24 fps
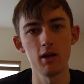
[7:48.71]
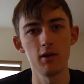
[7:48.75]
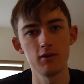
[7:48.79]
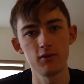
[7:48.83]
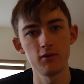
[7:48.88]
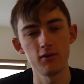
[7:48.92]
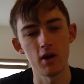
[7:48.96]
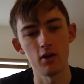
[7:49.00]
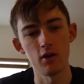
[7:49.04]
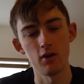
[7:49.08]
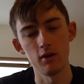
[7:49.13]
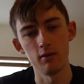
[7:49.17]
It's
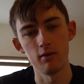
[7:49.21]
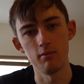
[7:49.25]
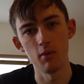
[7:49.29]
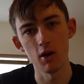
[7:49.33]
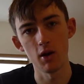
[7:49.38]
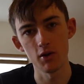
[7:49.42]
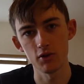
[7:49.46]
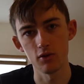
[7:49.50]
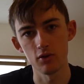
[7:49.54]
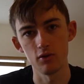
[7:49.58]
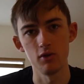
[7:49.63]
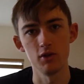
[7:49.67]
found in
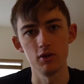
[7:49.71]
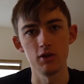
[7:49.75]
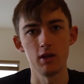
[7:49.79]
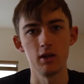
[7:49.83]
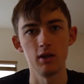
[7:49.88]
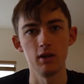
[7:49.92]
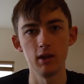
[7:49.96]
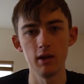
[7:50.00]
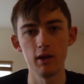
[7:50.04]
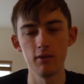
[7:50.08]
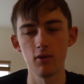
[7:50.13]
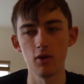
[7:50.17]
muscles
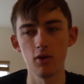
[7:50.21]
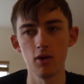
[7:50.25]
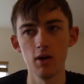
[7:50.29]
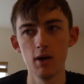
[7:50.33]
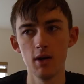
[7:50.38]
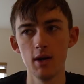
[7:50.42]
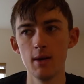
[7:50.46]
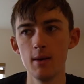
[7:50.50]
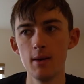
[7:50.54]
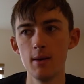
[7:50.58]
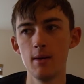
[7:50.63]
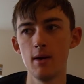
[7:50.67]
and liver,
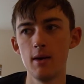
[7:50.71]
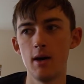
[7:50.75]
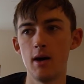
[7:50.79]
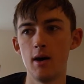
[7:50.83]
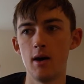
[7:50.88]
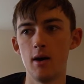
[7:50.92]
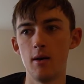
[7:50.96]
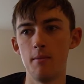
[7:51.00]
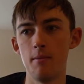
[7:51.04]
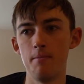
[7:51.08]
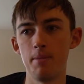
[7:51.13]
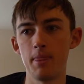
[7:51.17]

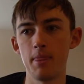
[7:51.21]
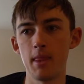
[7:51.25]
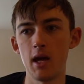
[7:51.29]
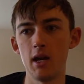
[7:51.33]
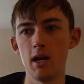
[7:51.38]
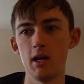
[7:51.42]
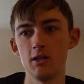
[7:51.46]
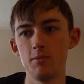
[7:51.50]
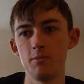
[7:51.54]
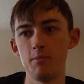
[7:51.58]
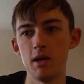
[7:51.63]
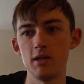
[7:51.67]
and
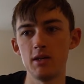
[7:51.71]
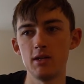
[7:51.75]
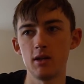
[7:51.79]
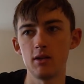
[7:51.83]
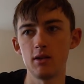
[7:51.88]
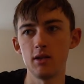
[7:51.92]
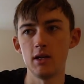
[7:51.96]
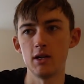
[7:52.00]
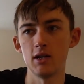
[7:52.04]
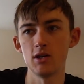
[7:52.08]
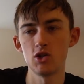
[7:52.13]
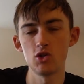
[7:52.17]
it's
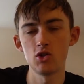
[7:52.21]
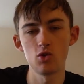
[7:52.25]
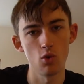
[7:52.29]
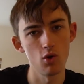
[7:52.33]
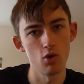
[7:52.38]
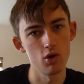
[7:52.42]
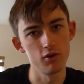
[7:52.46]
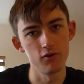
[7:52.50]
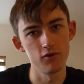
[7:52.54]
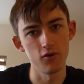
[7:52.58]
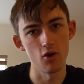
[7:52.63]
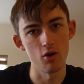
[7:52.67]
basically a
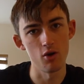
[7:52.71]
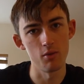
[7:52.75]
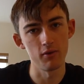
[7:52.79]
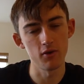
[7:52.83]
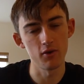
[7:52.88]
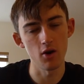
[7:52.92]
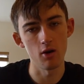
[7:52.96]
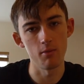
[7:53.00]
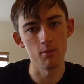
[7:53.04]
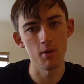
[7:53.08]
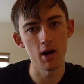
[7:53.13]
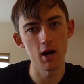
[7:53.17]
storage form of
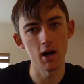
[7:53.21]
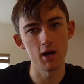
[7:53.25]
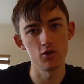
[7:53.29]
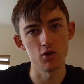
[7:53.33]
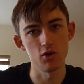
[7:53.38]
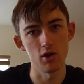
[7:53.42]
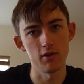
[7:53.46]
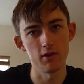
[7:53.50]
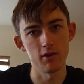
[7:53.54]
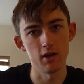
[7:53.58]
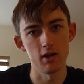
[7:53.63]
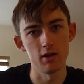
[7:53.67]

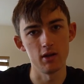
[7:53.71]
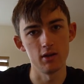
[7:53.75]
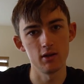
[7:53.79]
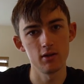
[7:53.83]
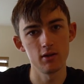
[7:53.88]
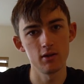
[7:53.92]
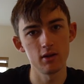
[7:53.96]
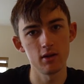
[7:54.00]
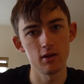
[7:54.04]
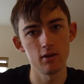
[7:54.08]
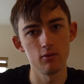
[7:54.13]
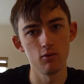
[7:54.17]
carbohydrate that
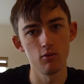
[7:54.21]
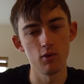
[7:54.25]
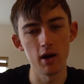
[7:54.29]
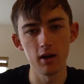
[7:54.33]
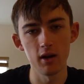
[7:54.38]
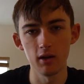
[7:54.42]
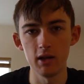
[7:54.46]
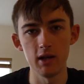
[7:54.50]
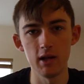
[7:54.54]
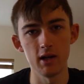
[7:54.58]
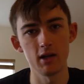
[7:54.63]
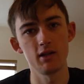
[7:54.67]
is
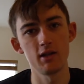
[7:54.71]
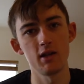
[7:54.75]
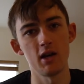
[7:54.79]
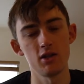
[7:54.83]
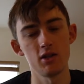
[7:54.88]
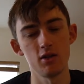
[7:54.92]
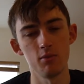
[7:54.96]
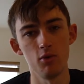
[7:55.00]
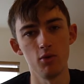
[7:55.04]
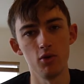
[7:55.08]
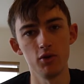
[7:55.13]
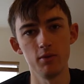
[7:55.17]
readily
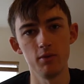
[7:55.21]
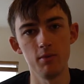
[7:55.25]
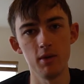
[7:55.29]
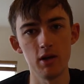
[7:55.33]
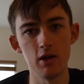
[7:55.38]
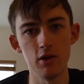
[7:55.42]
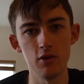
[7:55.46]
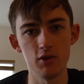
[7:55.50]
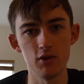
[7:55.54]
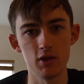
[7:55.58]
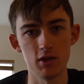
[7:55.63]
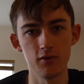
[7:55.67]
accessible to be
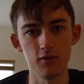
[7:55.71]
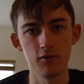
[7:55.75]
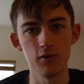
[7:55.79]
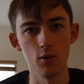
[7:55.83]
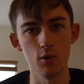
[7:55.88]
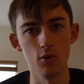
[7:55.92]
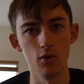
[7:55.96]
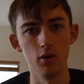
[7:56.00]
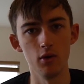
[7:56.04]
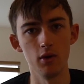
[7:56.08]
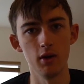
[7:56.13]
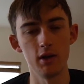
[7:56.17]
used as
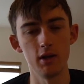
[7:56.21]
fuel.